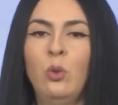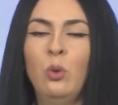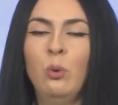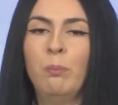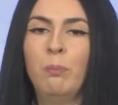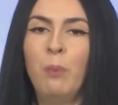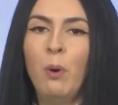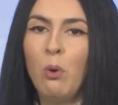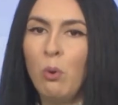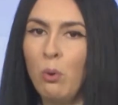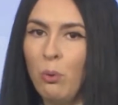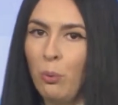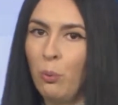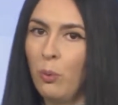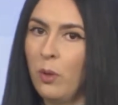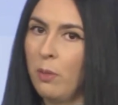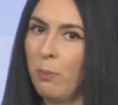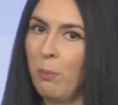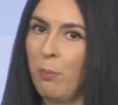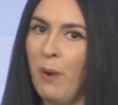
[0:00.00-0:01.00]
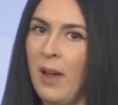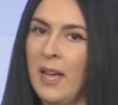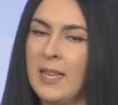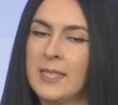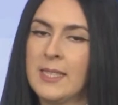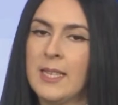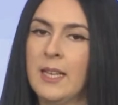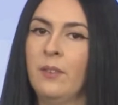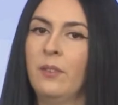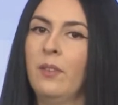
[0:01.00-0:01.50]
you both with
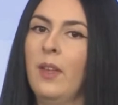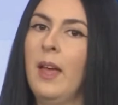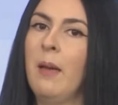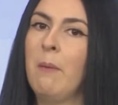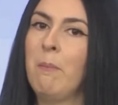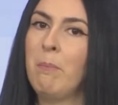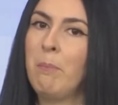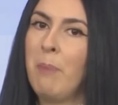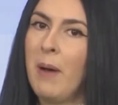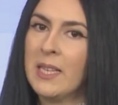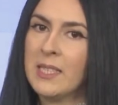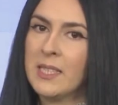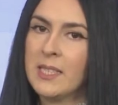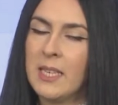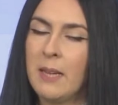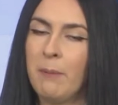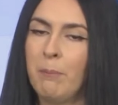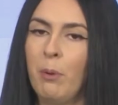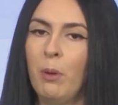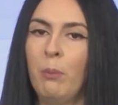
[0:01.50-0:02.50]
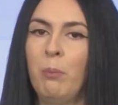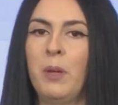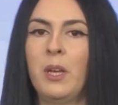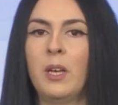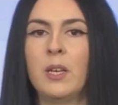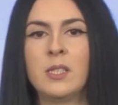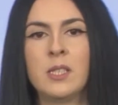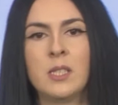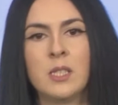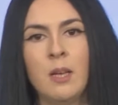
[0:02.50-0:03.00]
present and past simple
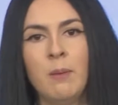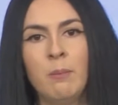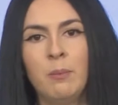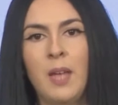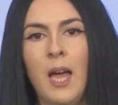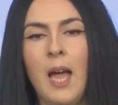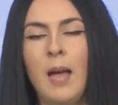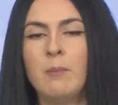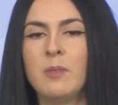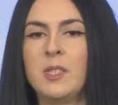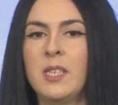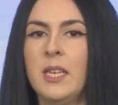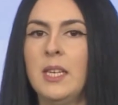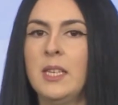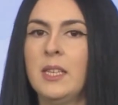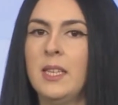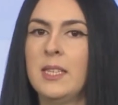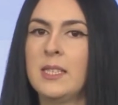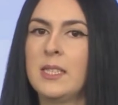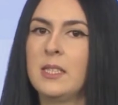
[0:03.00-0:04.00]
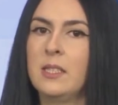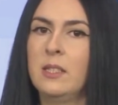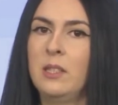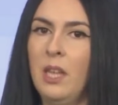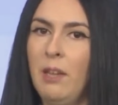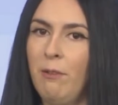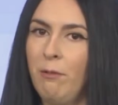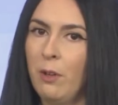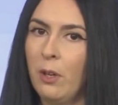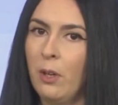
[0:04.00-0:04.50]
because sometimes it is
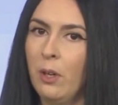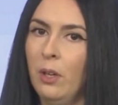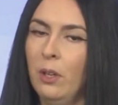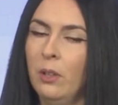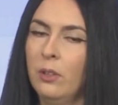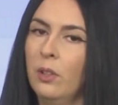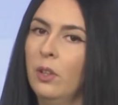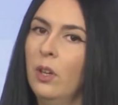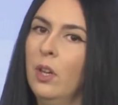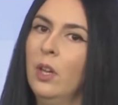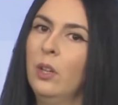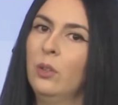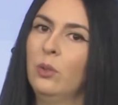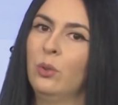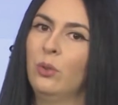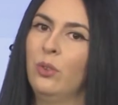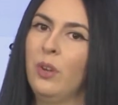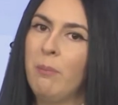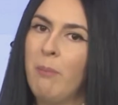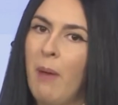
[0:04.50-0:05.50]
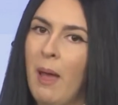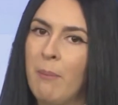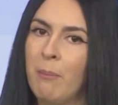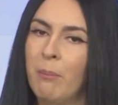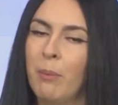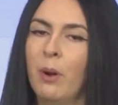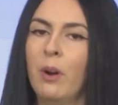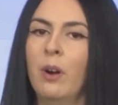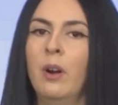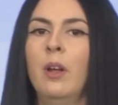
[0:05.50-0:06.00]
difficult to
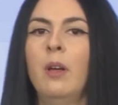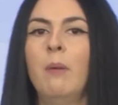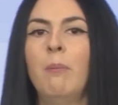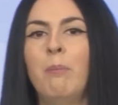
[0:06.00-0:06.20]
remember,